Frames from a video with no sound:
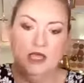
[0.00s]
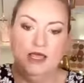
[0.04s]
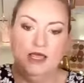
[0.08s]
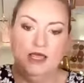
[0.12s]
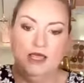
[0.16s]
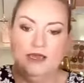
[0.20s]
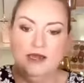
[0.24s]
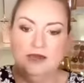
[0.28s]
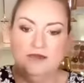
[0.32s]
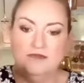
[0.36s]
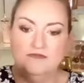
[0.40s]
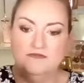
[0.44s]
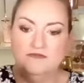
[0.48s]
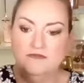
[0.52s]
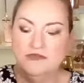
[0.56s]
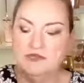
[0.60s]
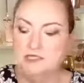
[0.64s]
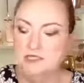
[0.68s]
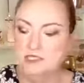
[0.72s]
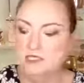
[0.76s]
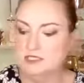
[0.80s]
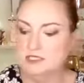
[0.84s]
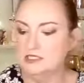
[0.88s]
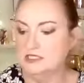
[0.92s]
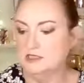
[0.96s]
And our
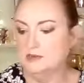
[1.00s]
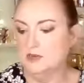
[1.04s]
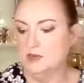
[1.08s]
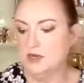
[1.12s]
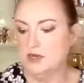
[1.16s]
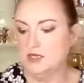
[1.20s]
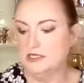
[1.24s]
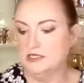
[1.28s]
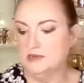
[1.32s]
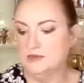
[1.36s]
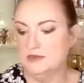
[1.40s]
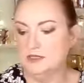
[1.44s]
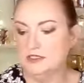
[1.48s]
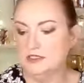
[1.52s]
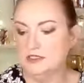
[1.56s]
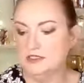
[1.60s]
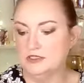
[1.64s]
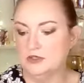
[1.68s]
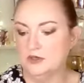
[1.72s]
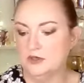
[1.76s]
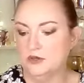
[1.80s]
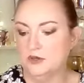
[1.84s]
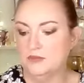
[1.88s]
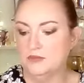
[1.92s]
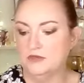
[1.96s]
finishing spray to make this
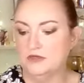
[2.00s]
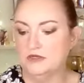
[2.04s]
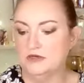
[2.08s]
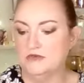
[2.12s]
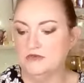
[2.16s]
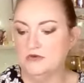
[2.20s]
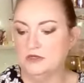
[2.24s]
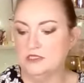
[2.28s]
all beautiful